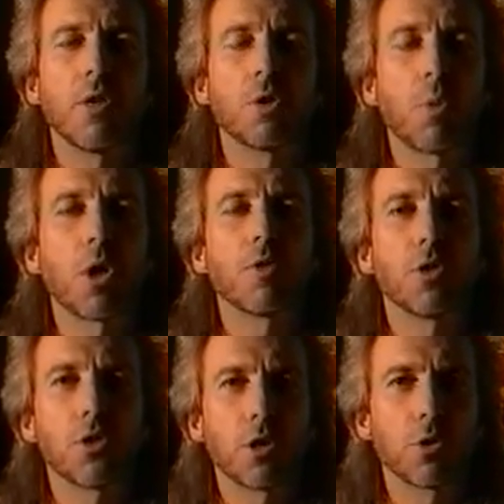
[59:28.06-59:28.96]
It is part
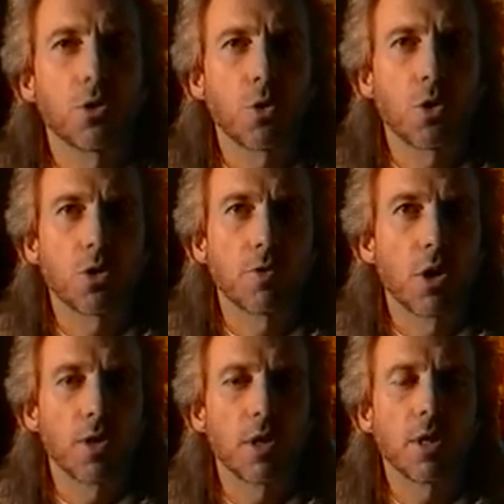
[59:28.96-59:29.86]
of the single source
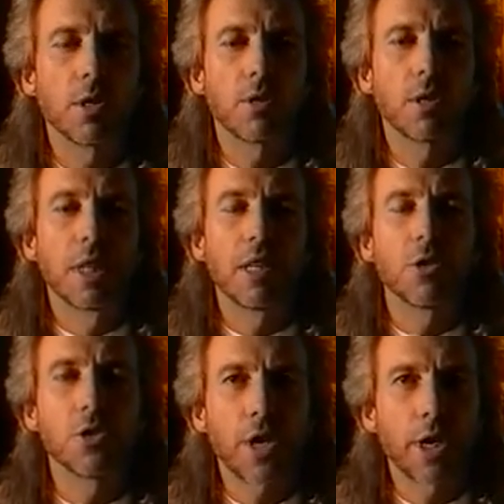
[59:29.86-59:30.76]
of all it is.
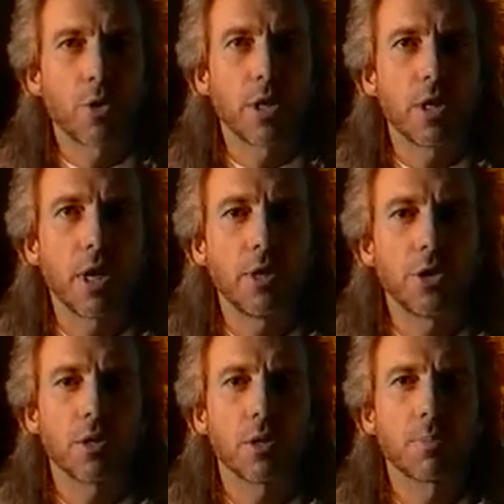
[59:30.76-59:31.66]
It is sacred in
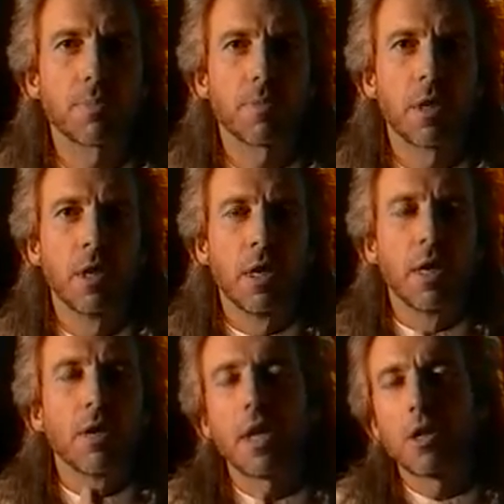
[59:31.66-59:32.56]
nature.
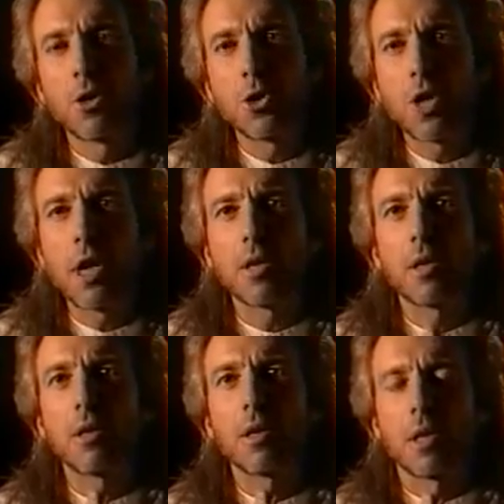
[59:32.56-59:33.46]
That
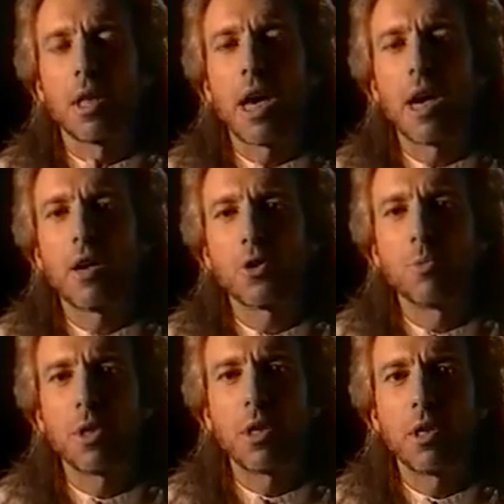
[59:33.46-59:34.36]
understanding then allows
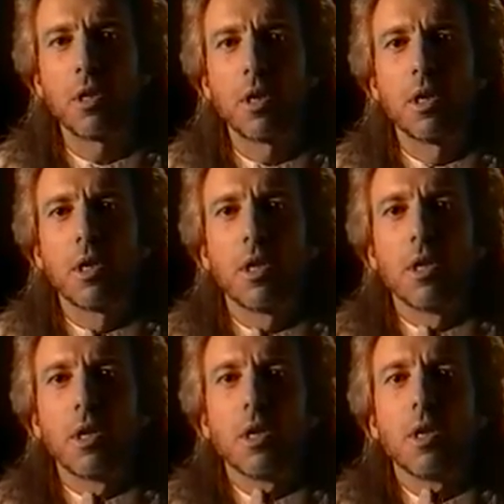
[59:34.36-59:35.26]
me
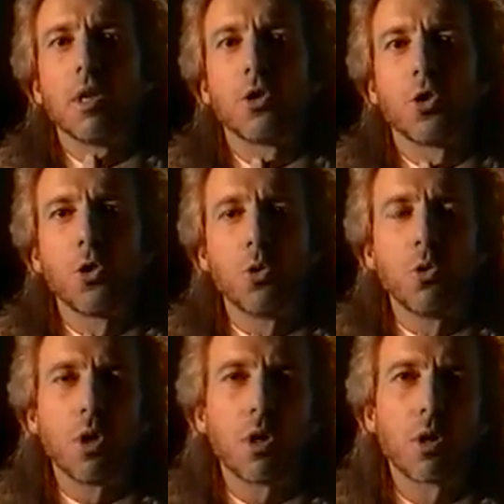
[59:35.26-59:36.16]

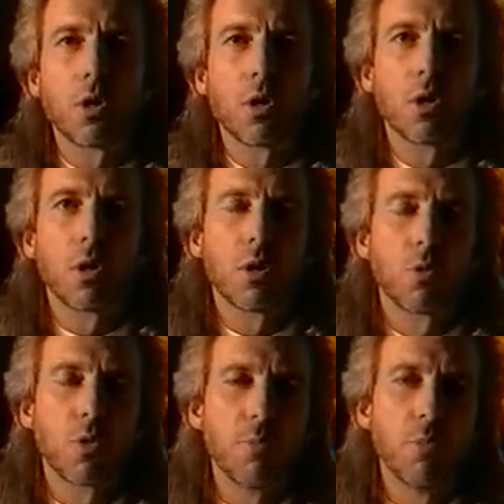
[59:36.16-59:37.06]
to
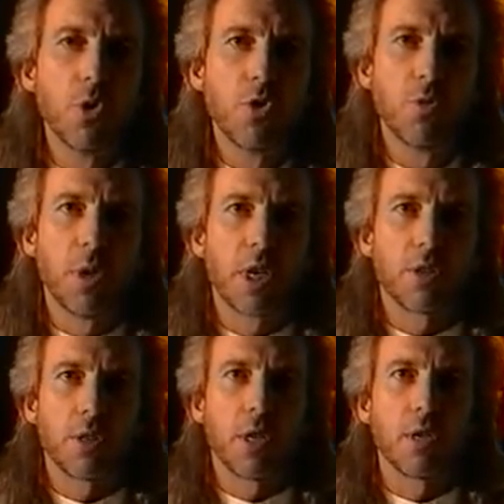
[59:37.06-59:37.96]
remove
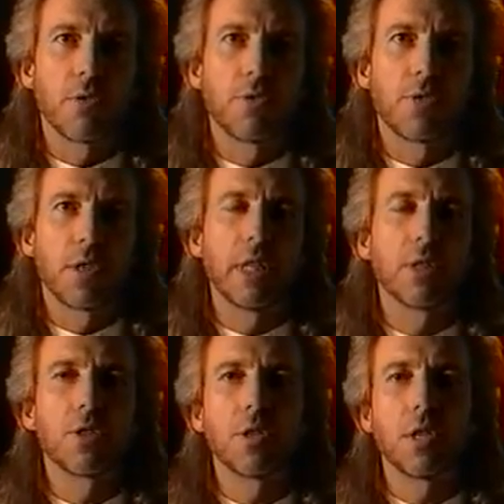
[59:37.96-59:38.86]
myself, in
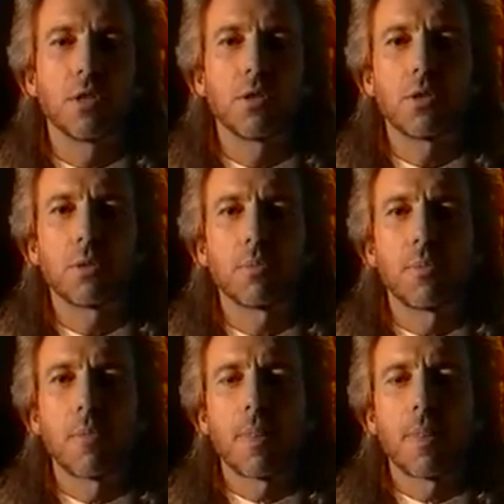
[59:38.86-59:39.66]
a sense,